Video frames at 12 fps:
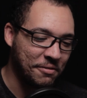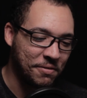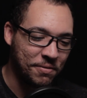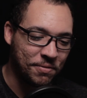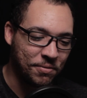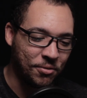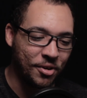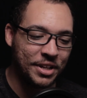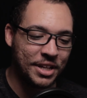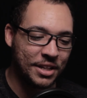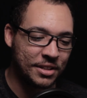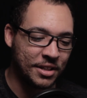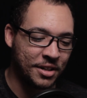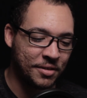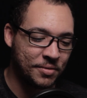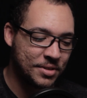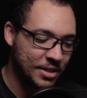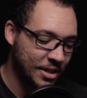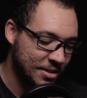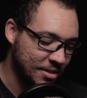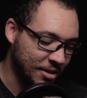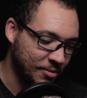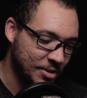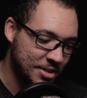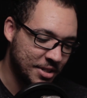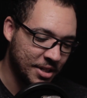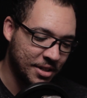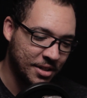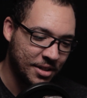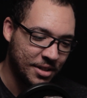freaking loved, as all of us did.